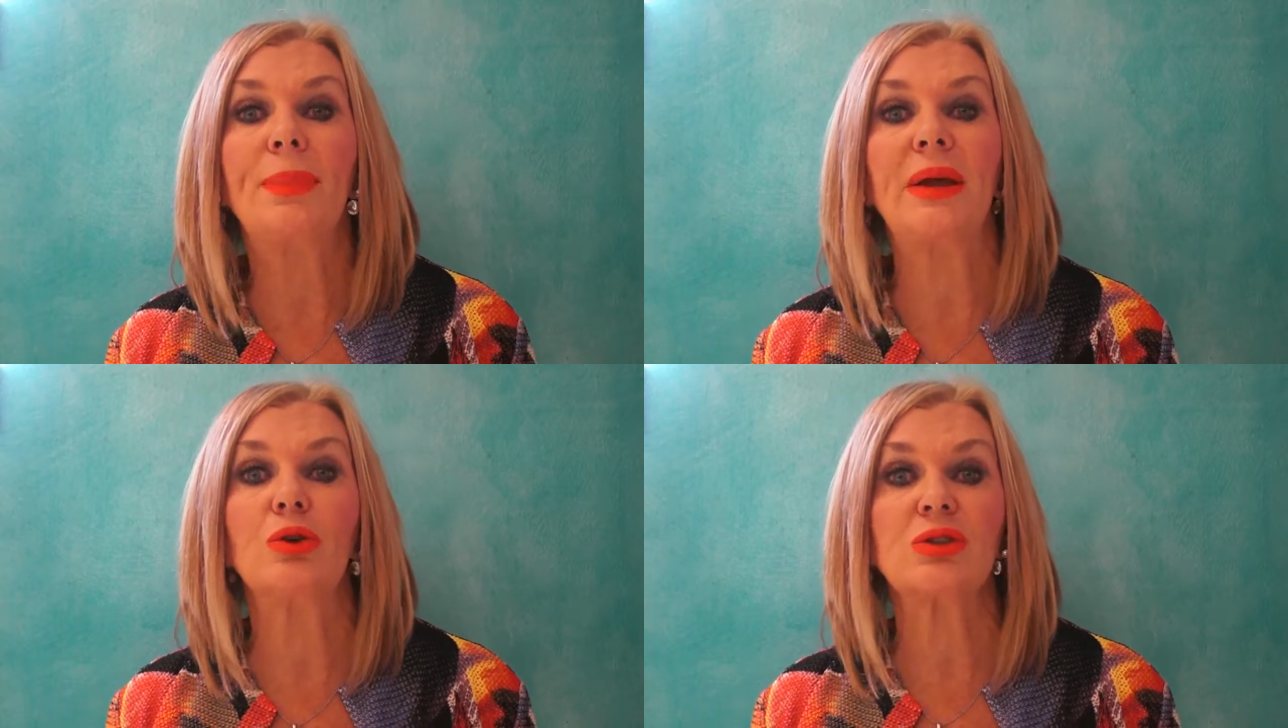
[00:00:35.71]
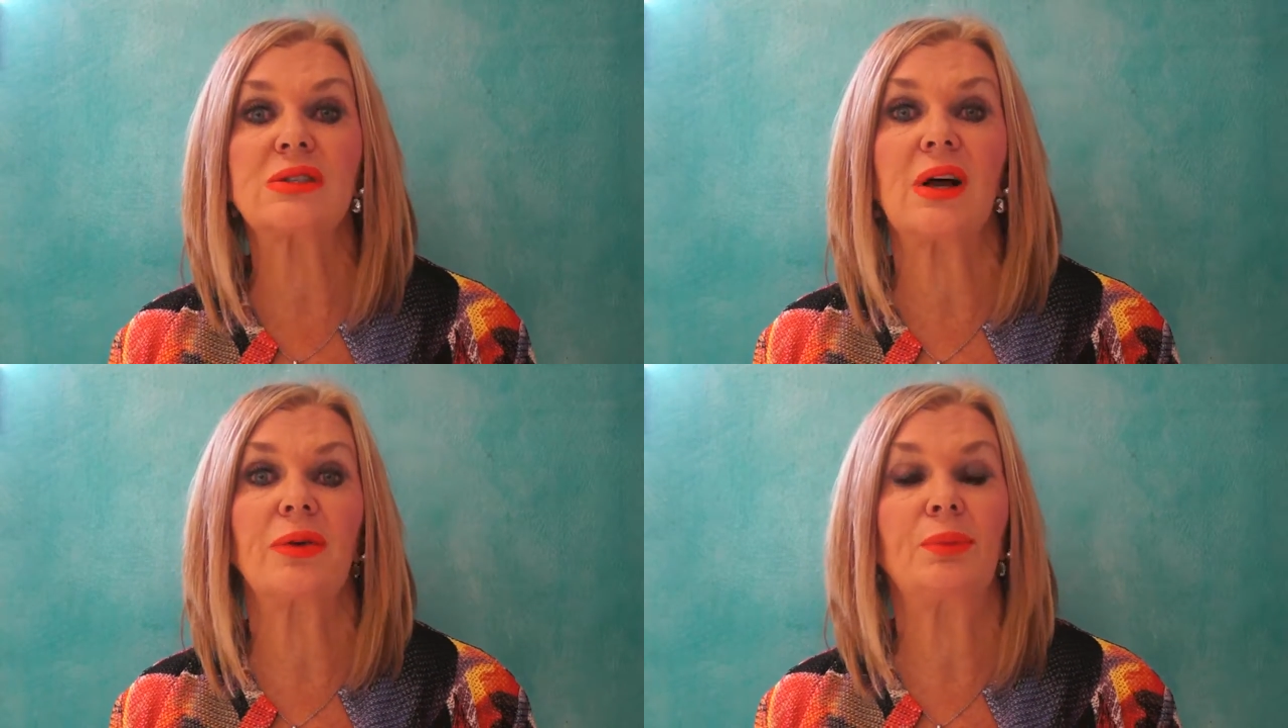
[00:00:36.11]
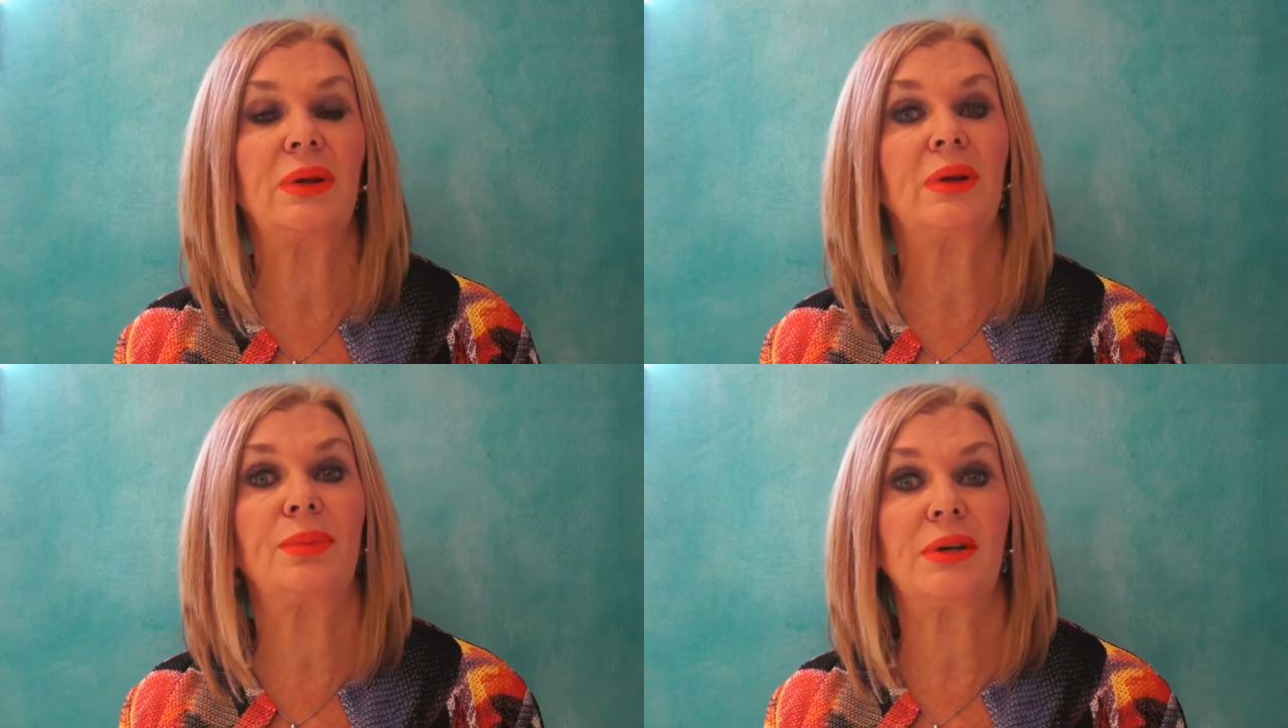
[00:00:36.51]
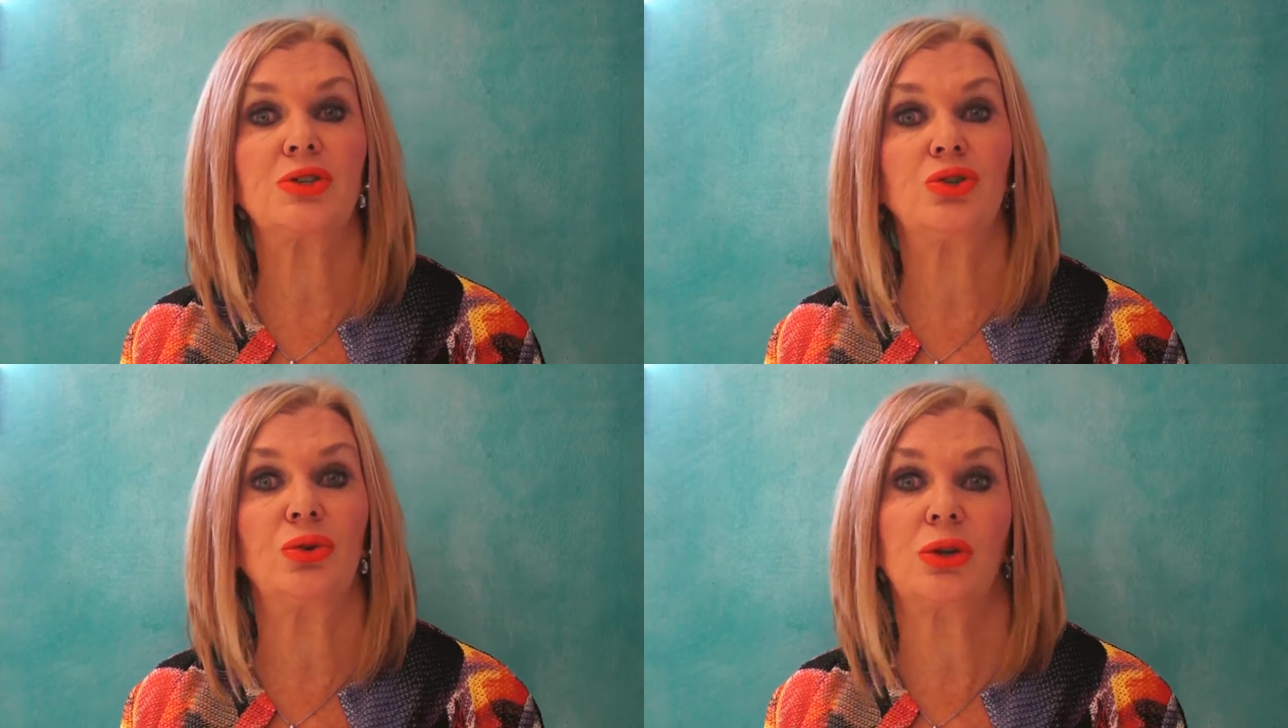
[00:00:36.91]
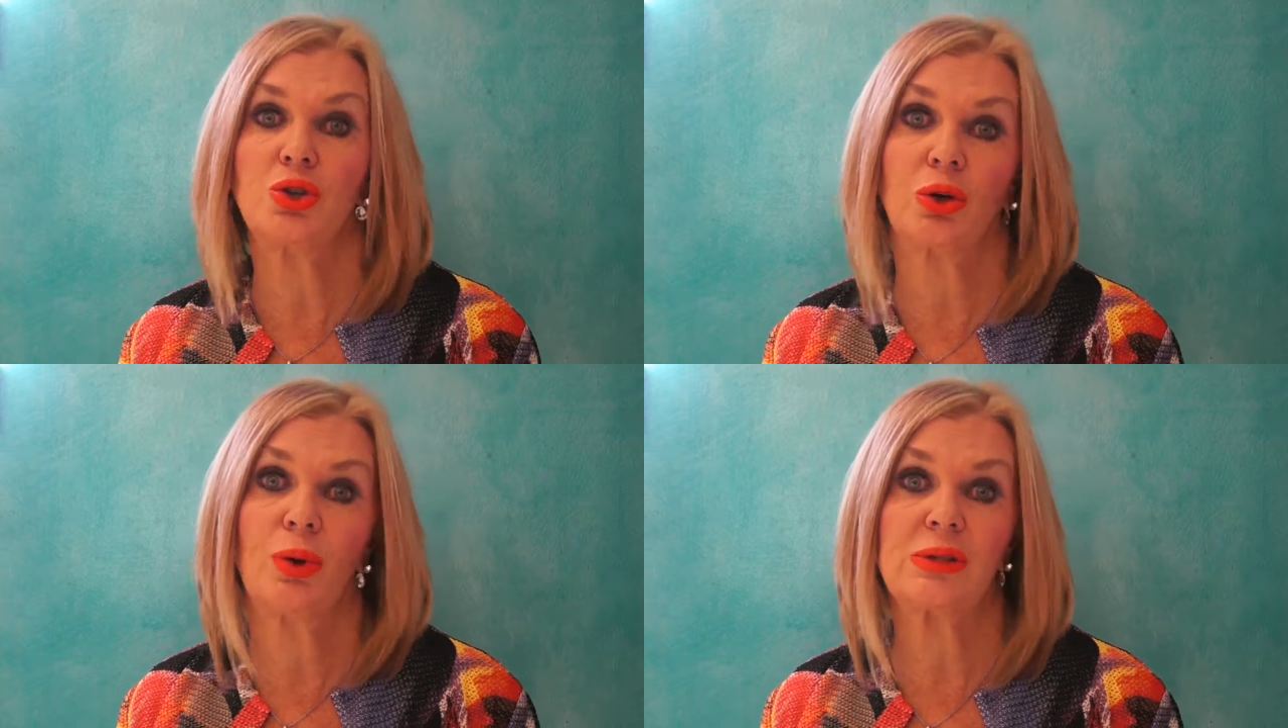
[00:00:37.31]
Be yourself and be the best you
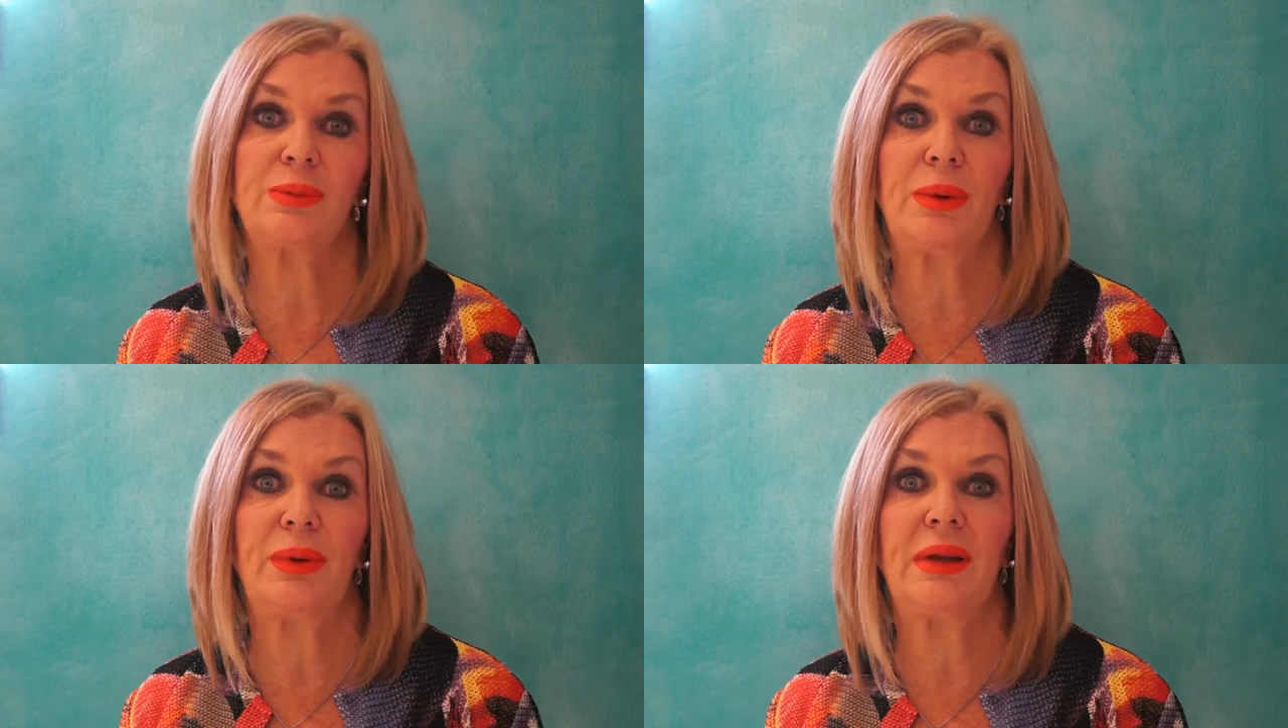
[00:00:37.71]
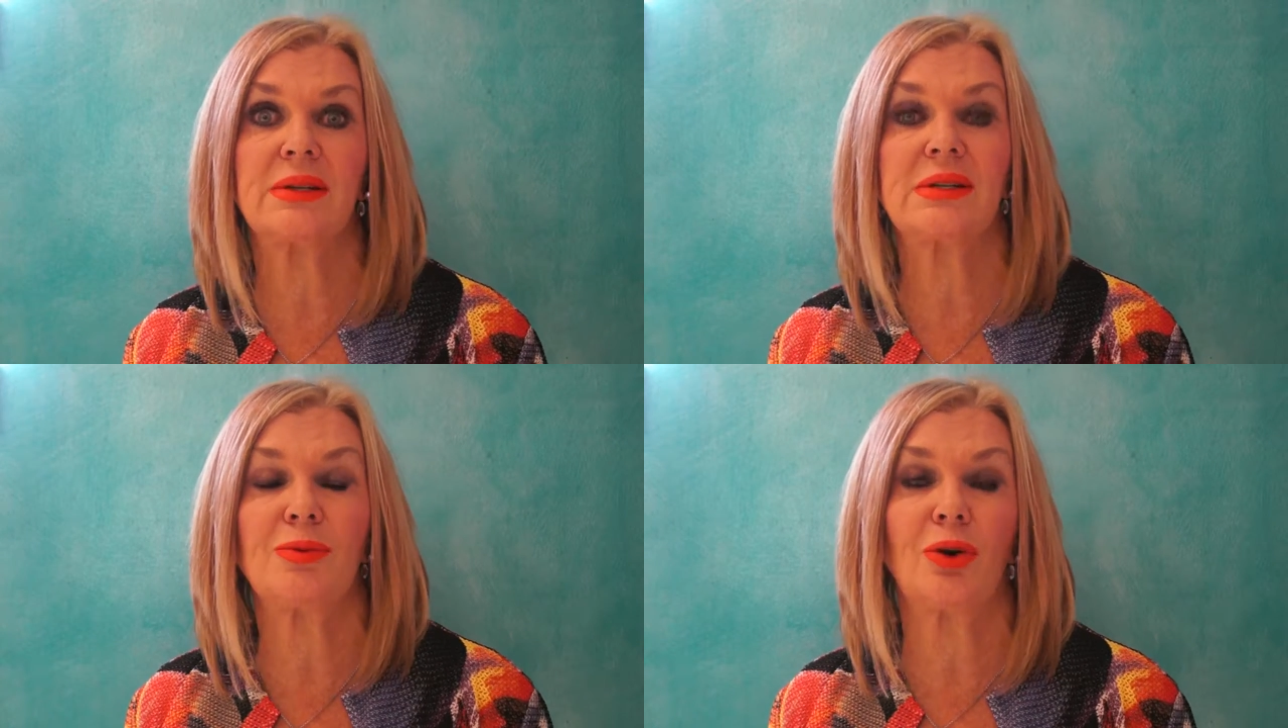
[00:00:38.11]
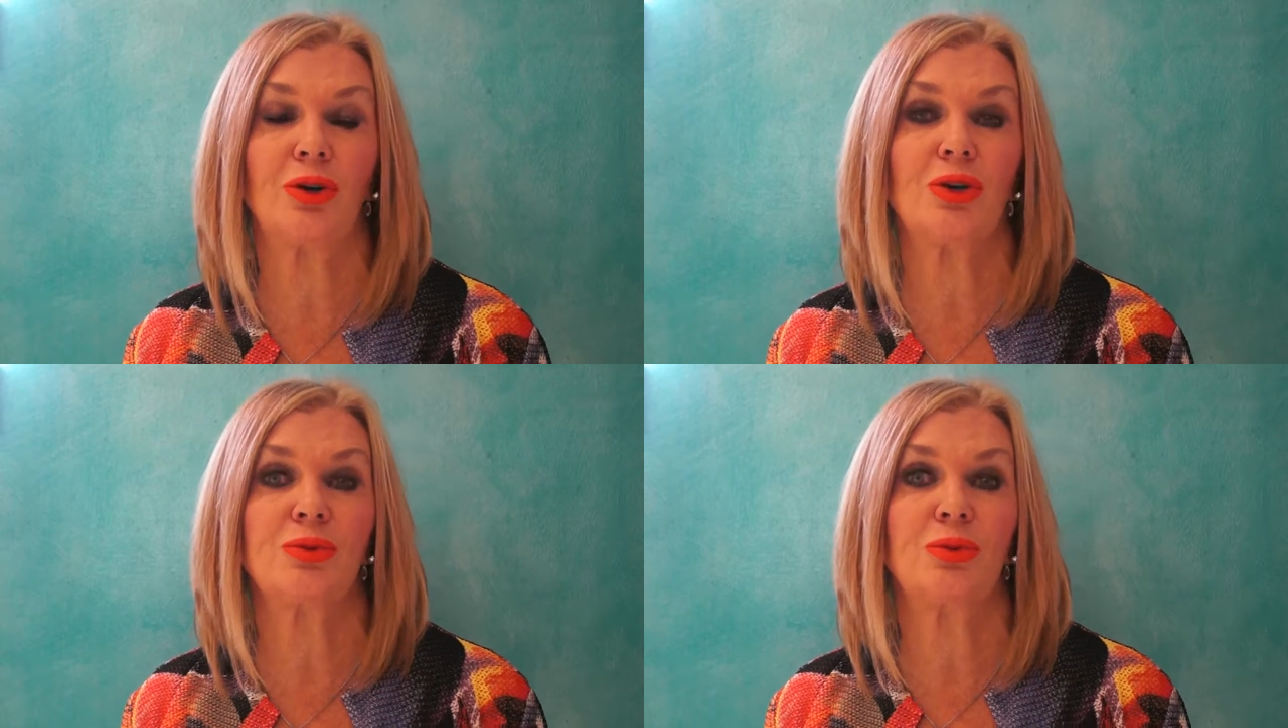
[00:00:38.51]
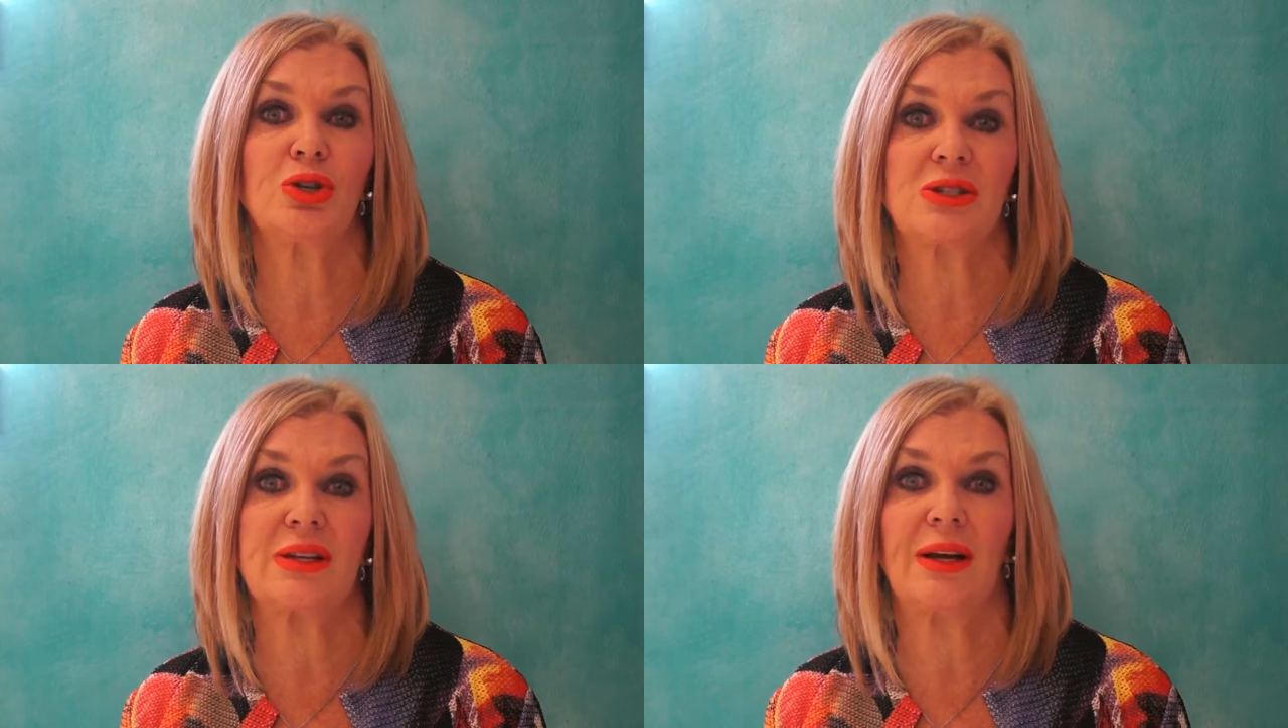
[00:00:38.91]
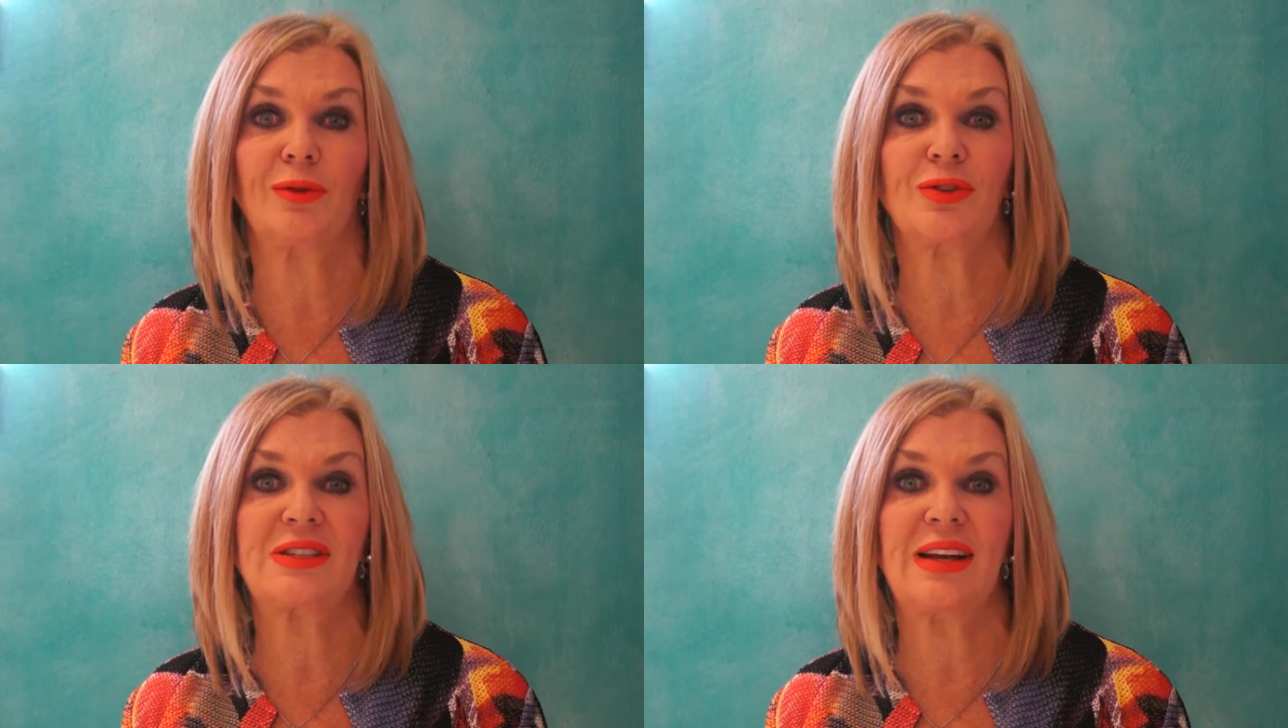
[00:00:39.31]
that you can possibly be. This is Robert Hirsch from Hirsch's Sunday
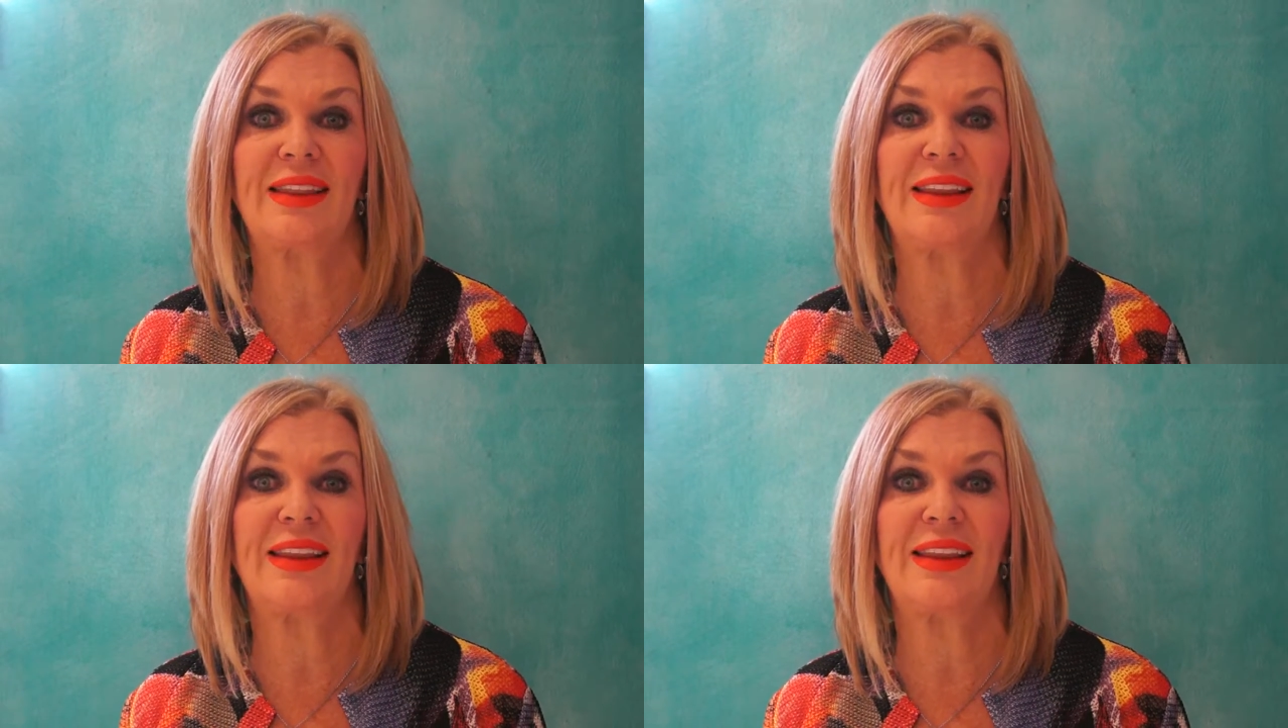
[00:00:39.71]
for today.